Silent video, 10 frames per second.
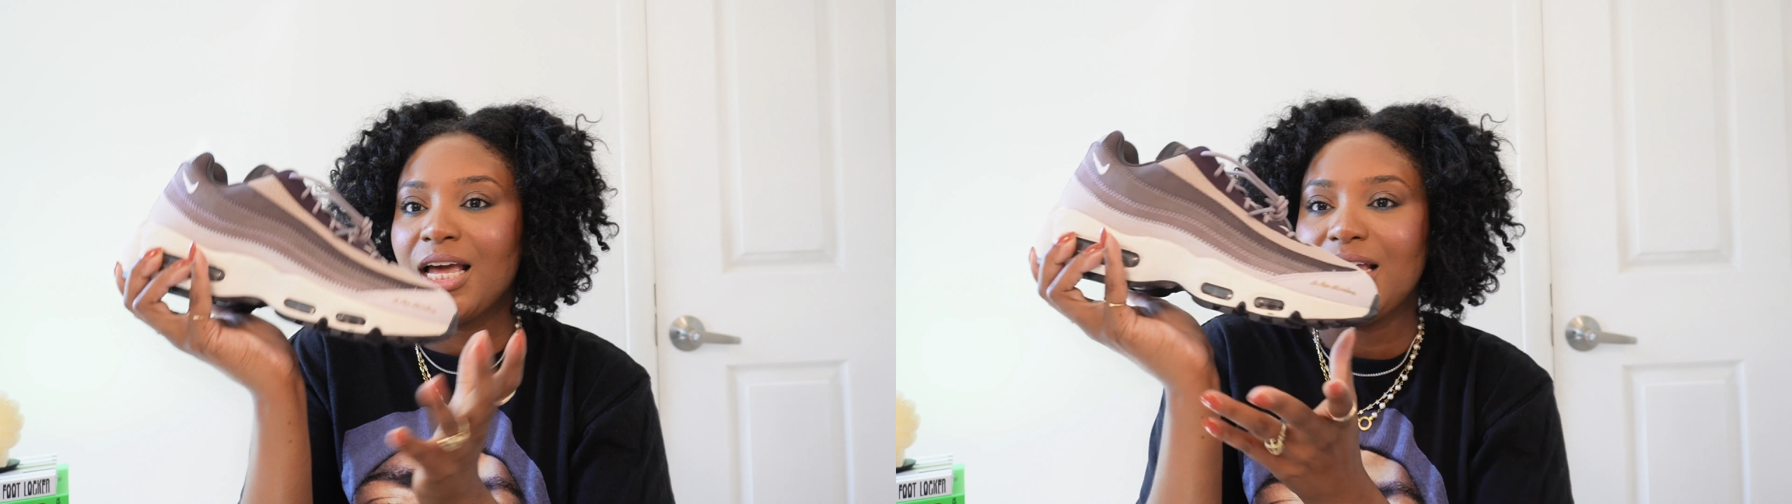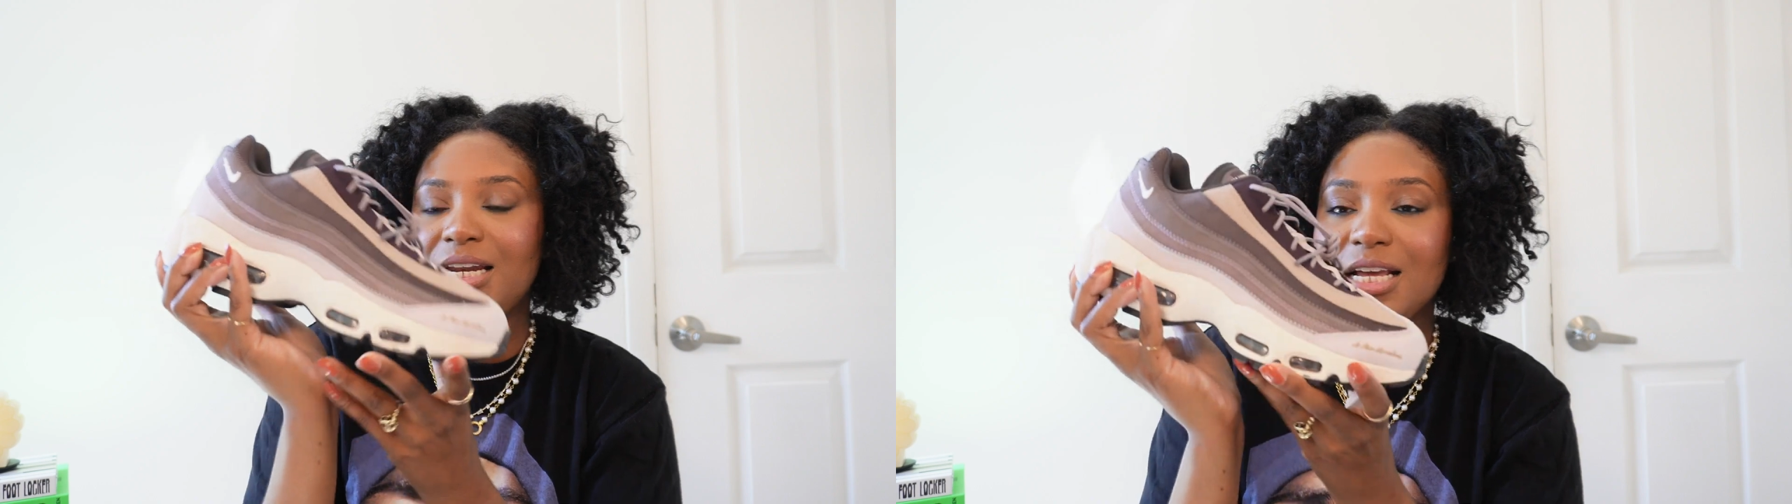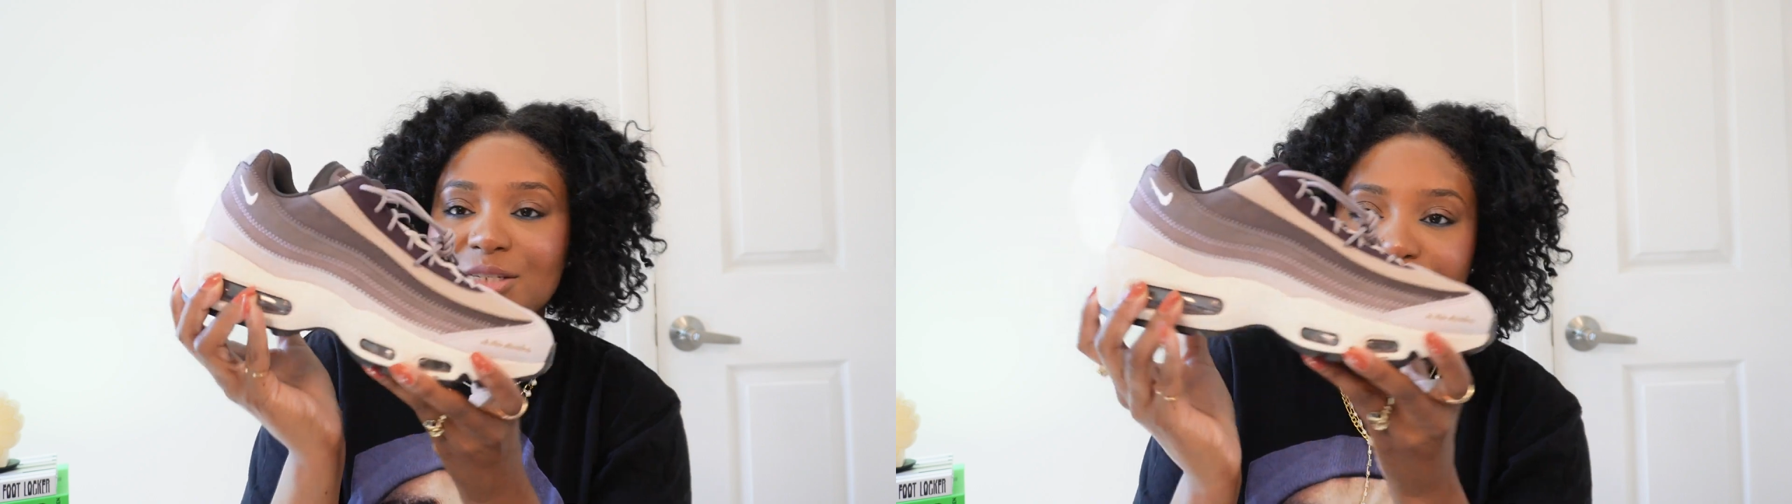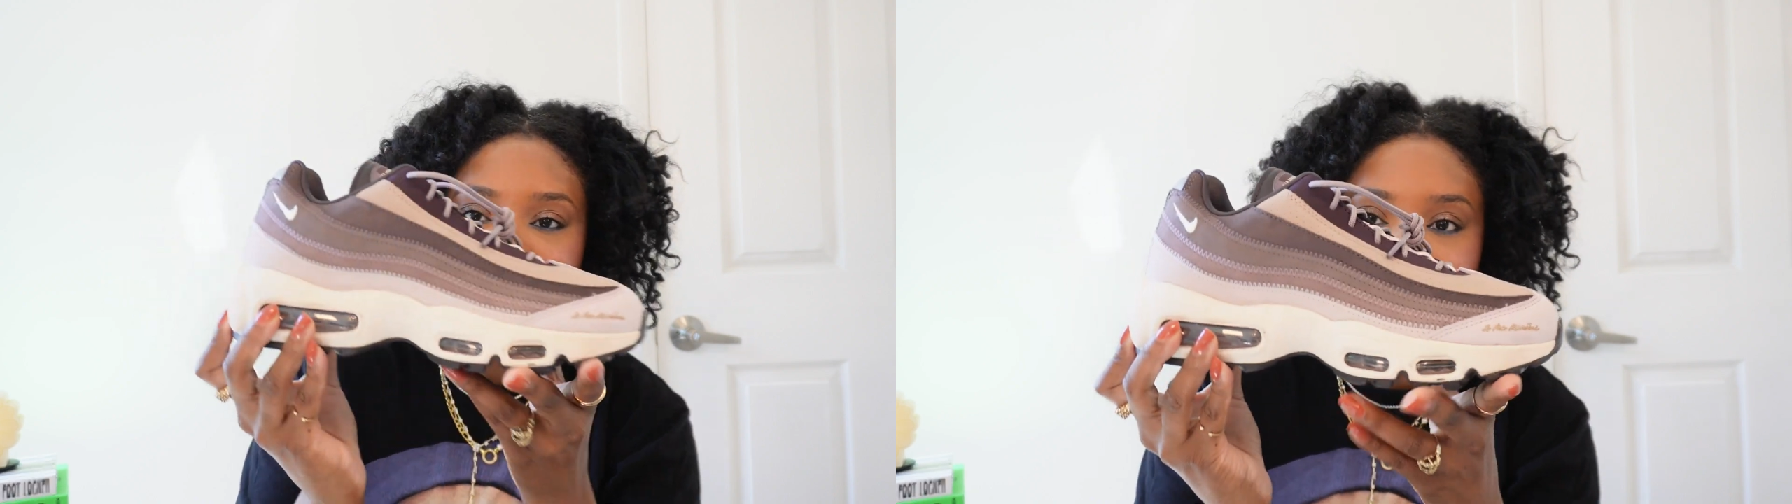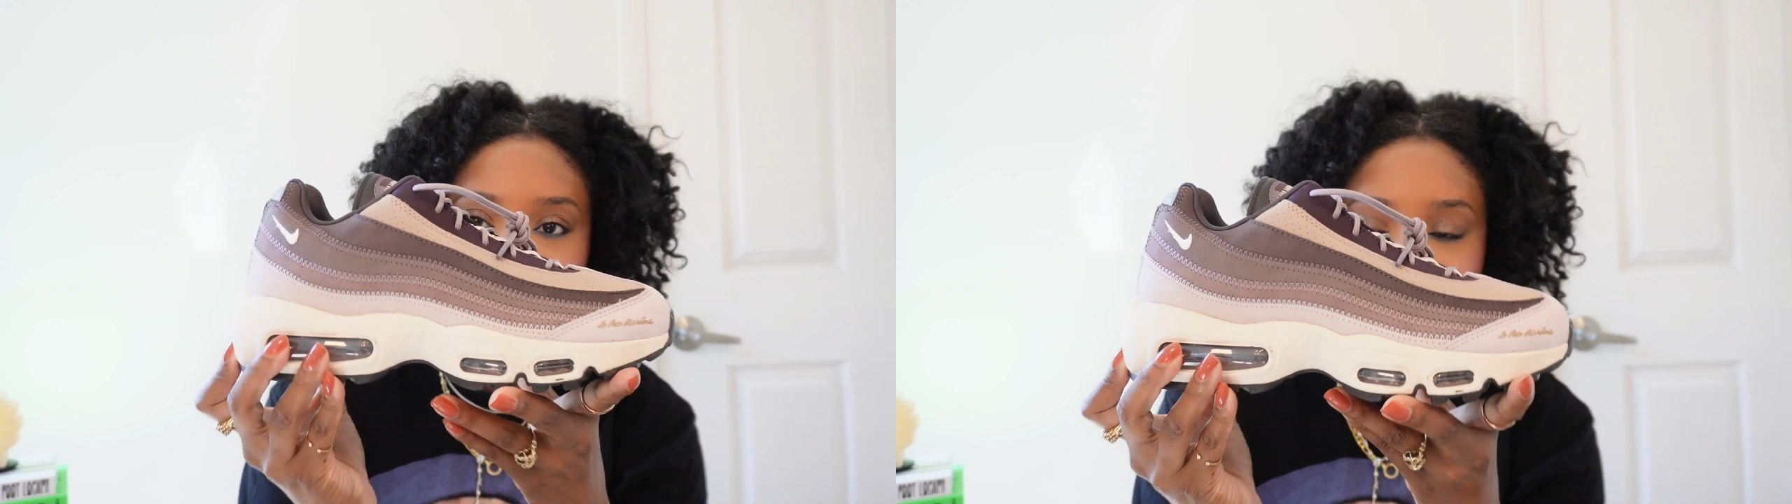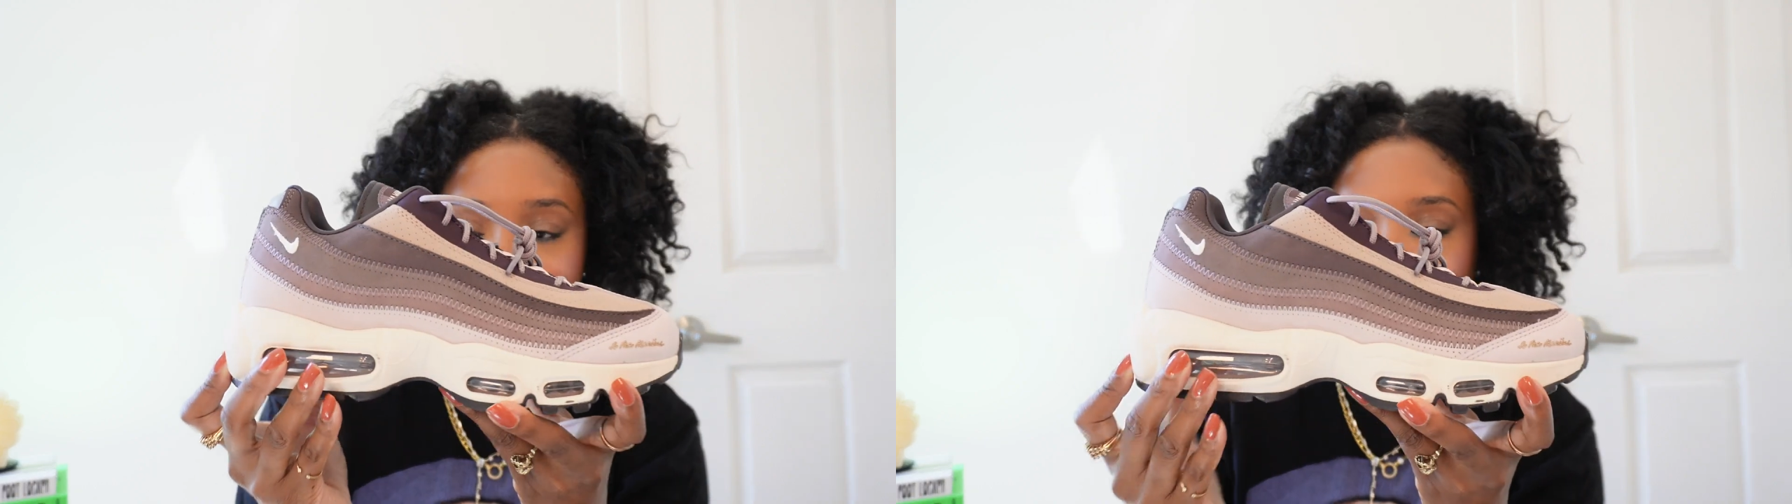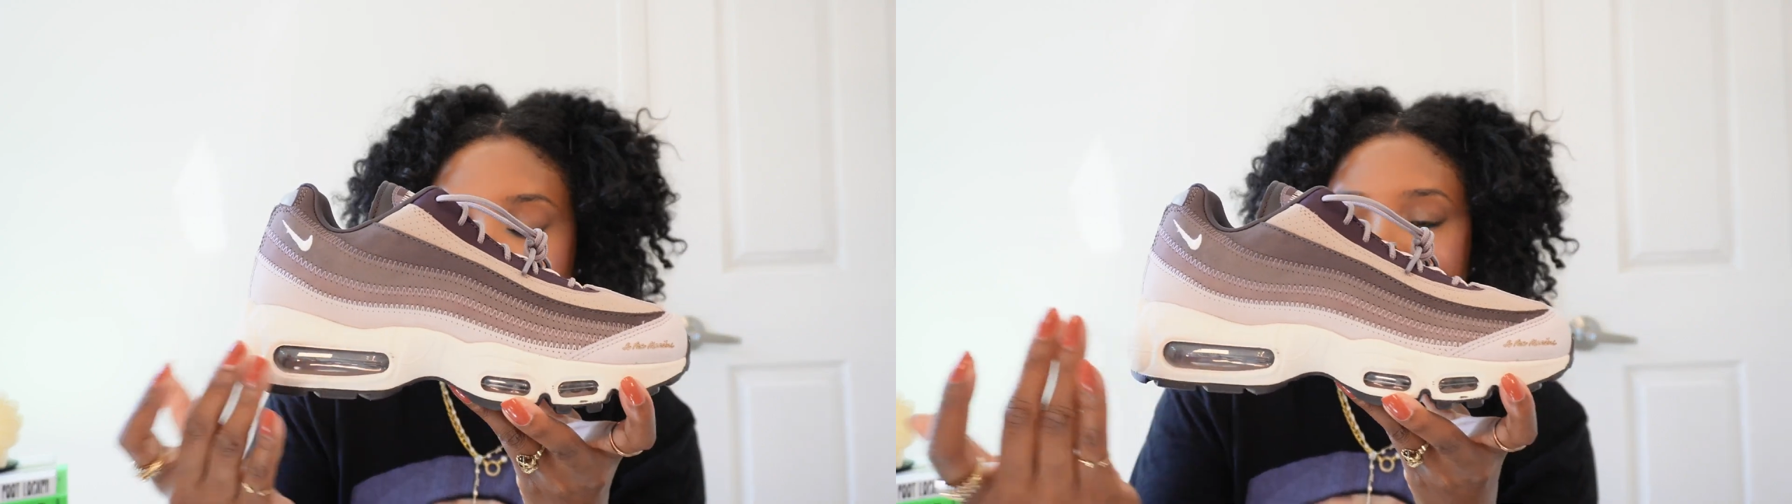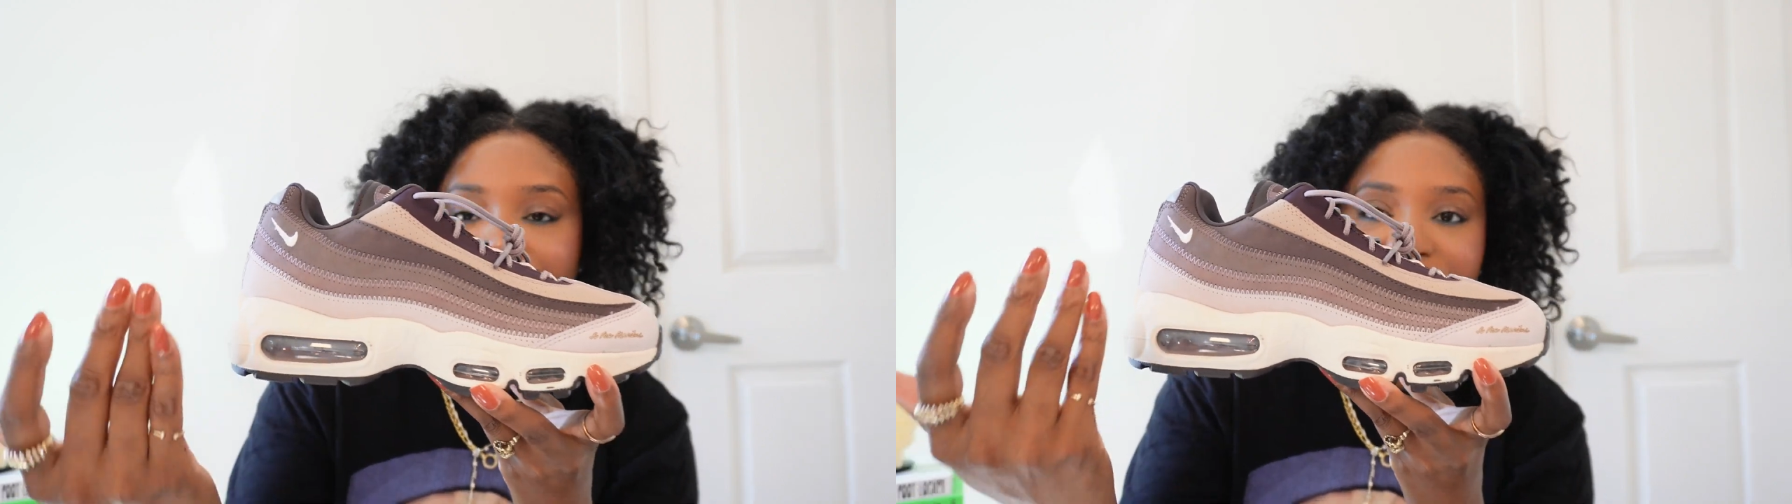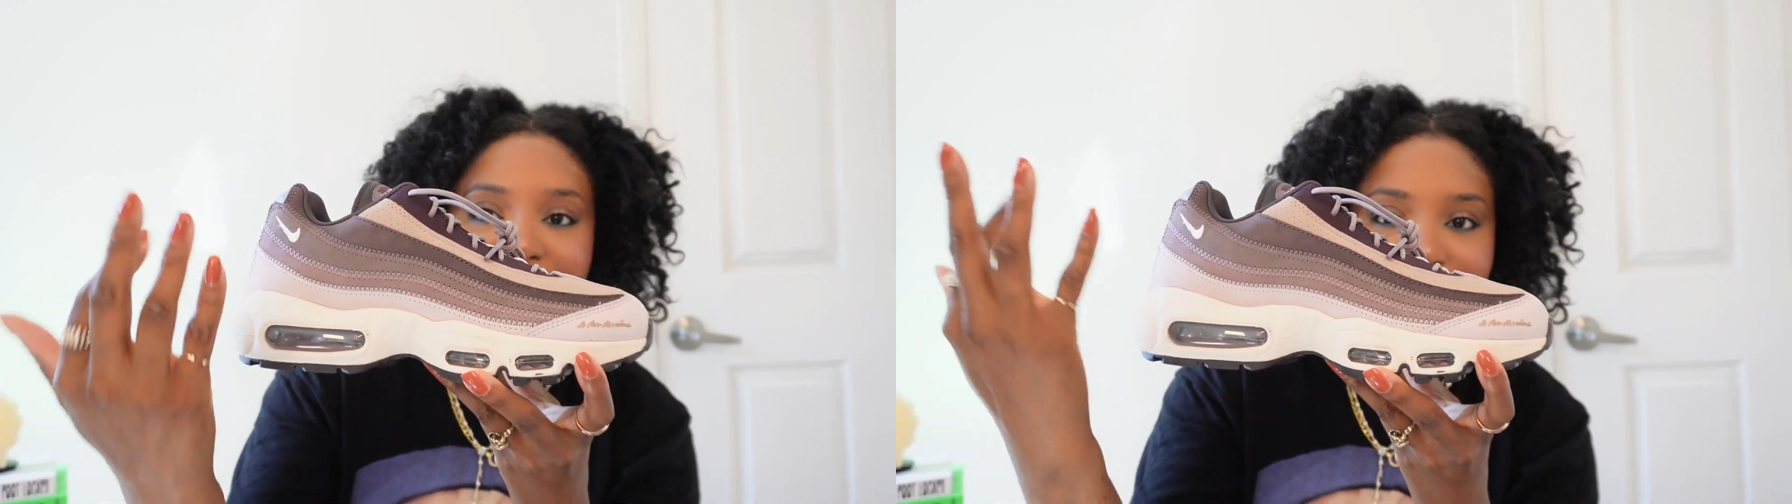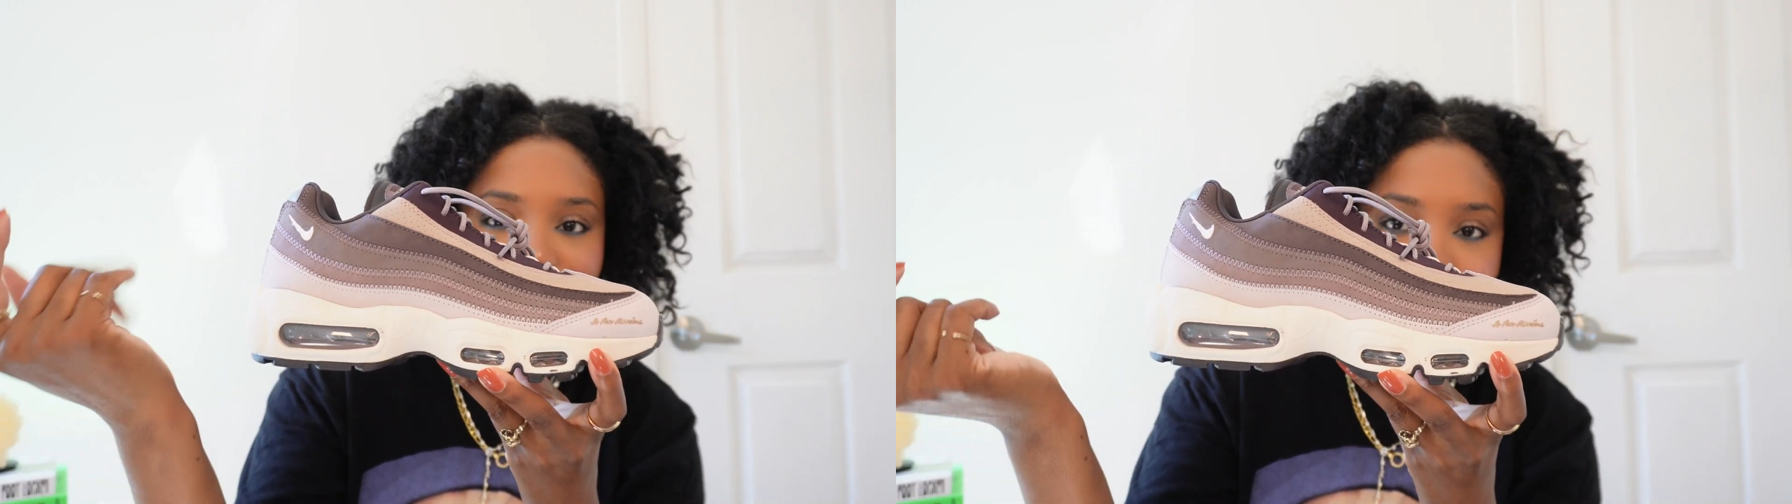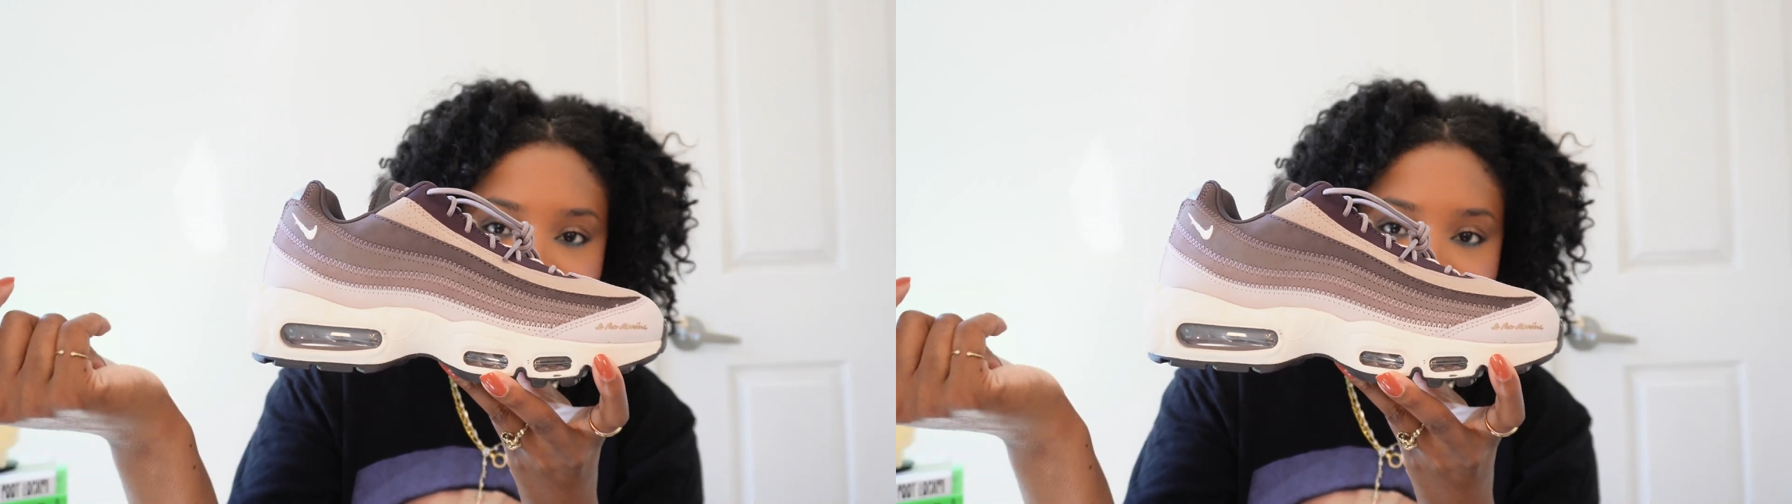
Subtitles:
And as we saw in the previous Air